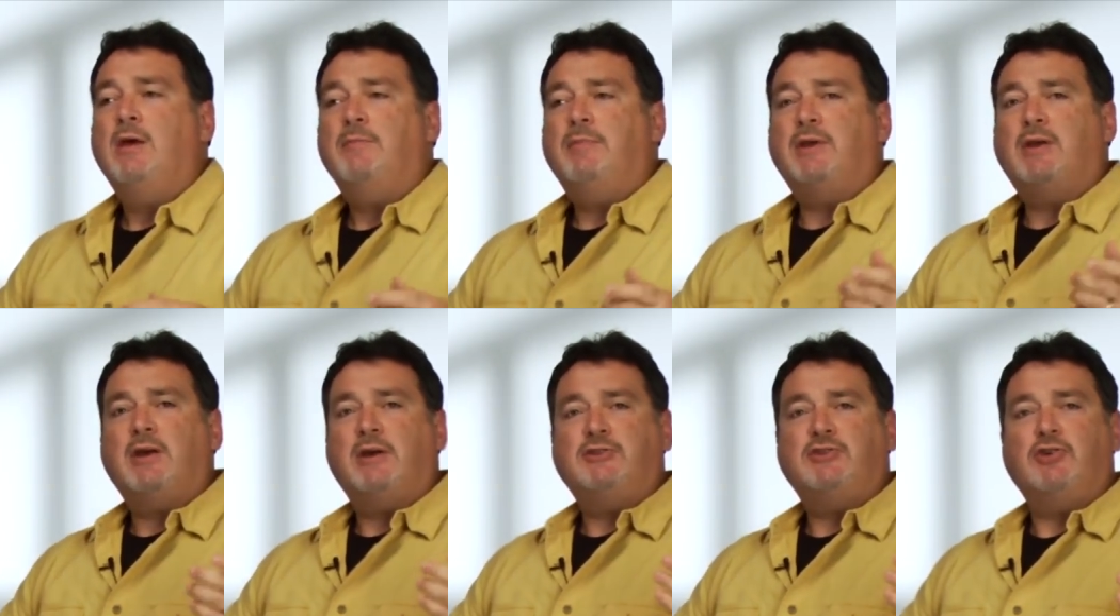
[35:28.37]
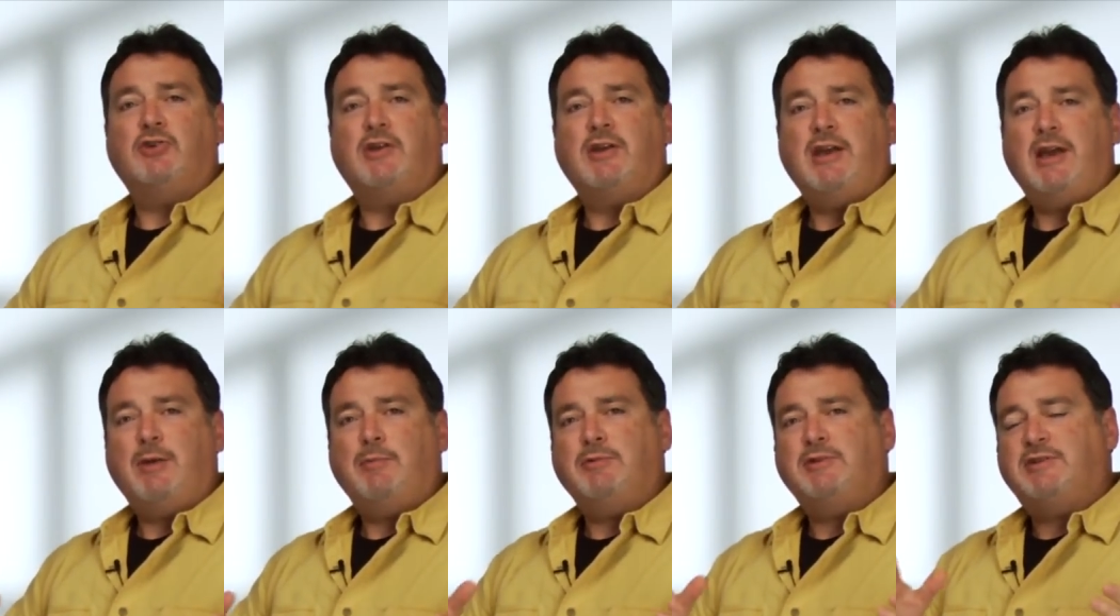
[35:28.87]
because your
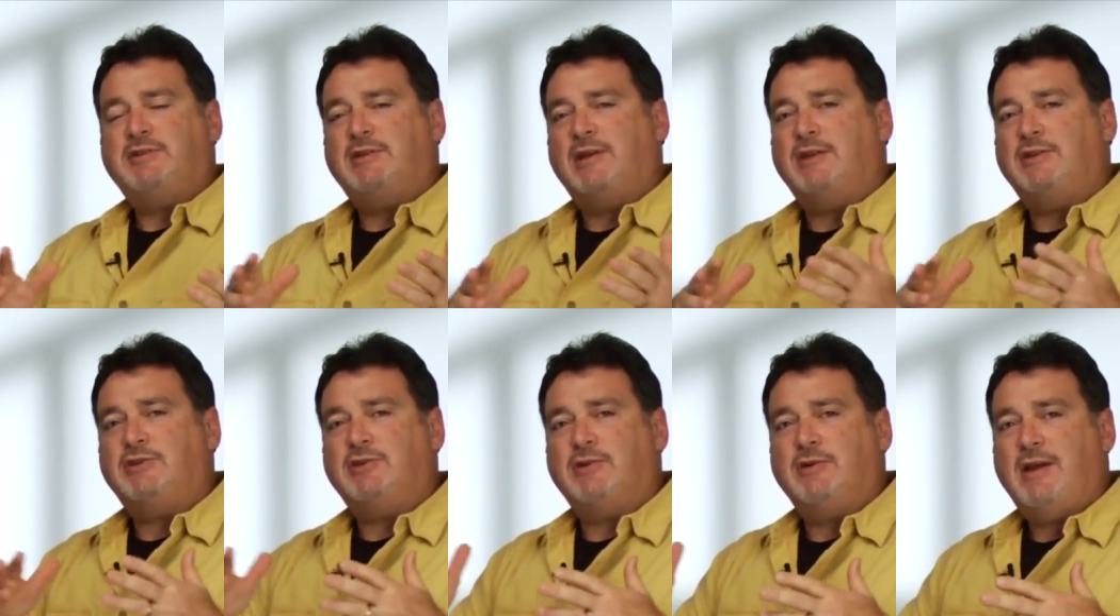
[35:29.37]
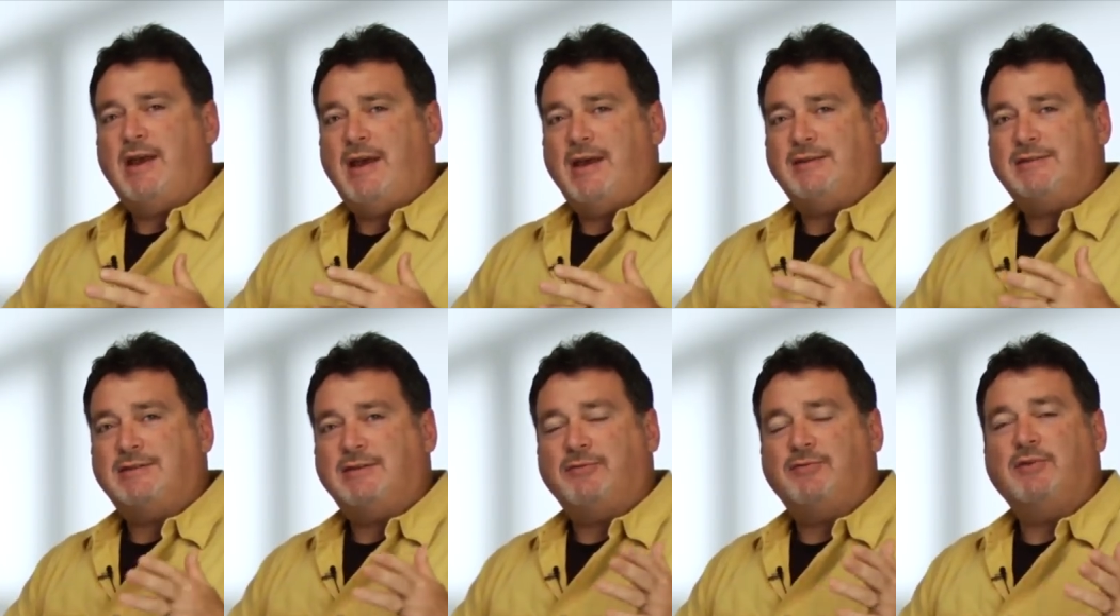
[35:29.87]
camera sensor
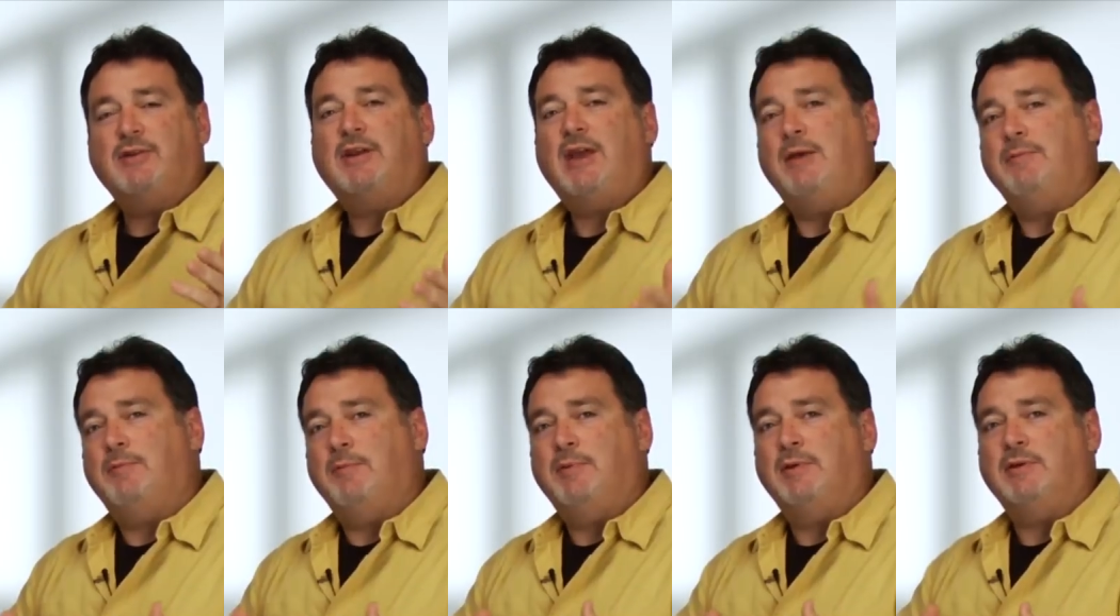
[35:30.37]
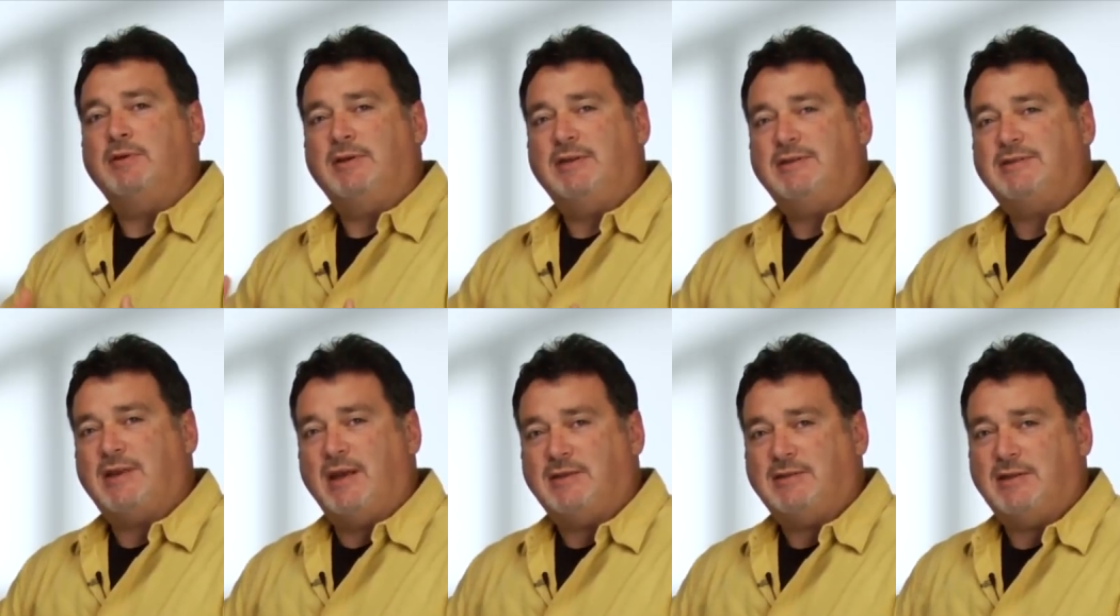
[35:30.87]
has different
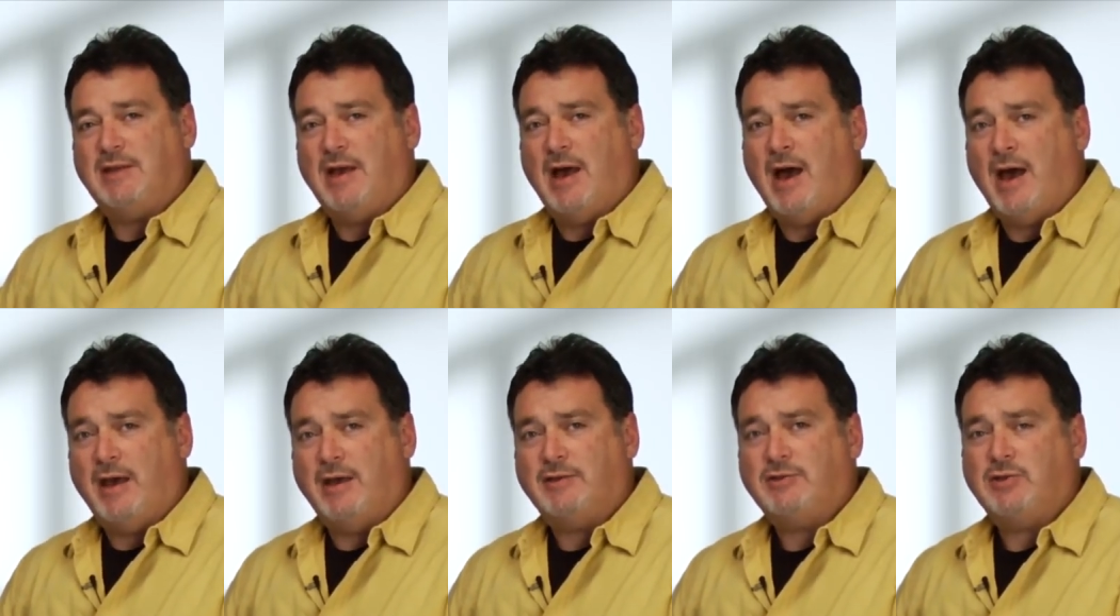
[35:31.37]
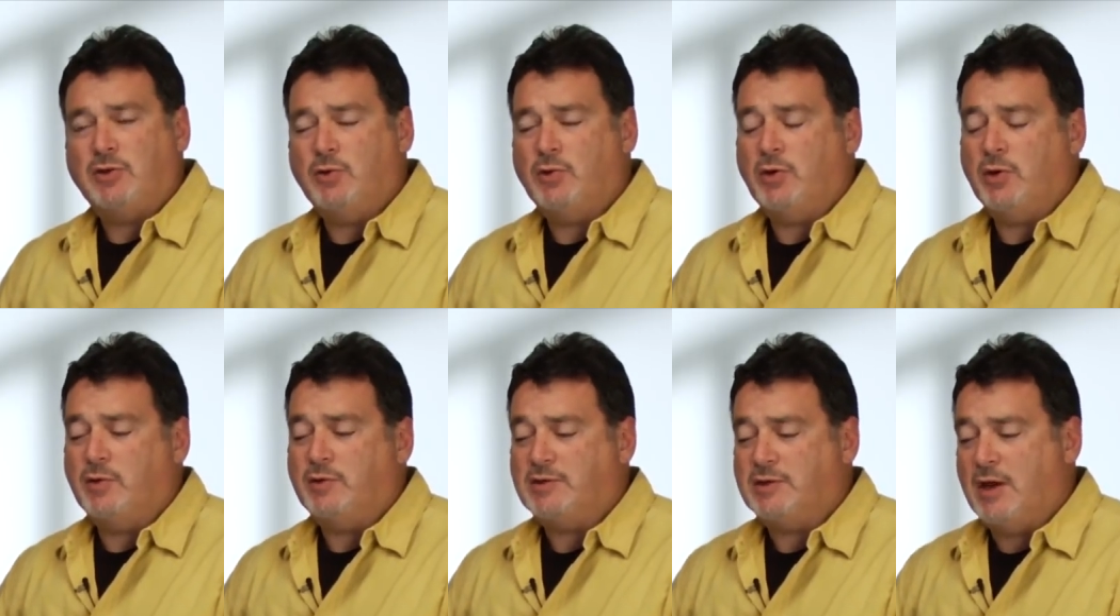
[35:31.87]
capabilities as the ISO
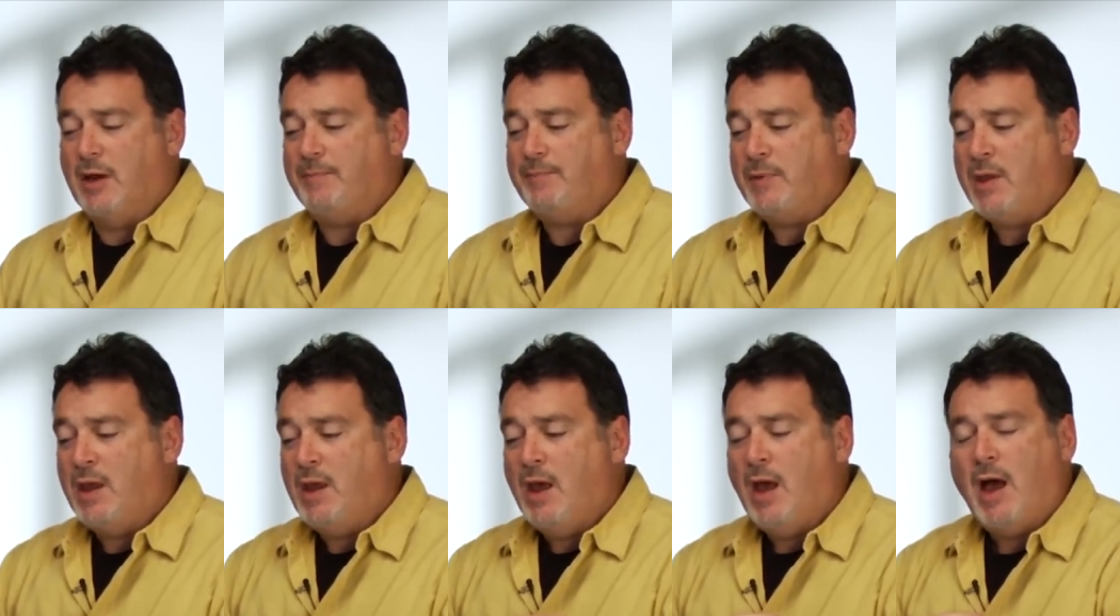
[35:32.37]
goes up.